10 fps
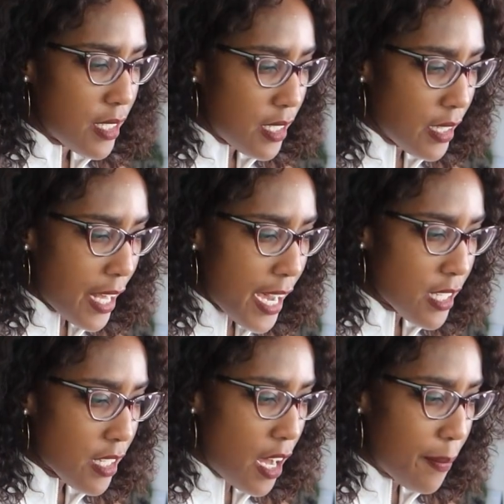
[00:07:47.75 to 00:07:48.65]
Let's see,
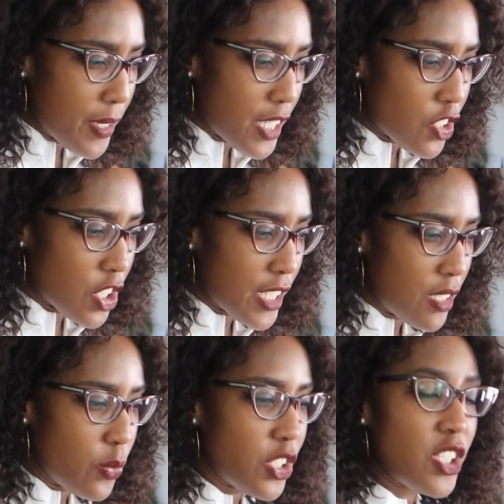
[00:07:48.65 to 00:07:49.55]
last
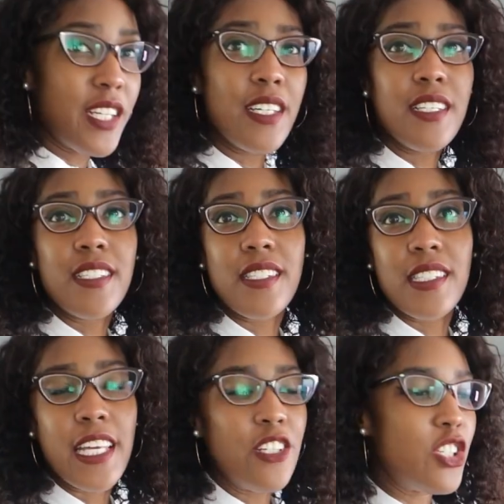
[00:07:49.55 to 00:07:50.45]
composition, which
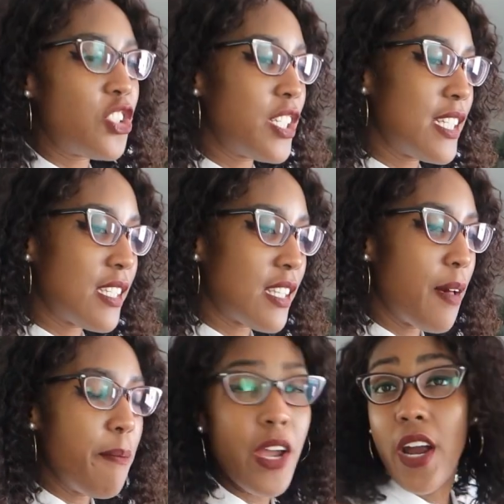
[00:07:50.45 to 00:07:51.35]
is Indigenous
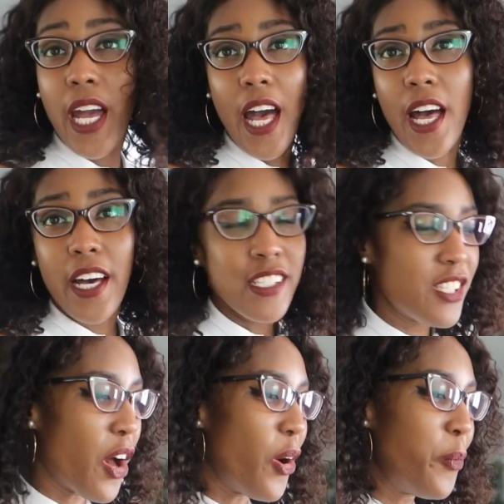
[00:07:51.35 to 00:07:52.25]
America.
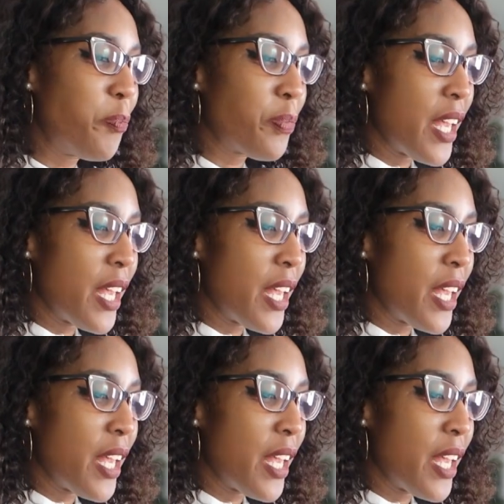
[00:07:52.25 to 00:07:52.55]
So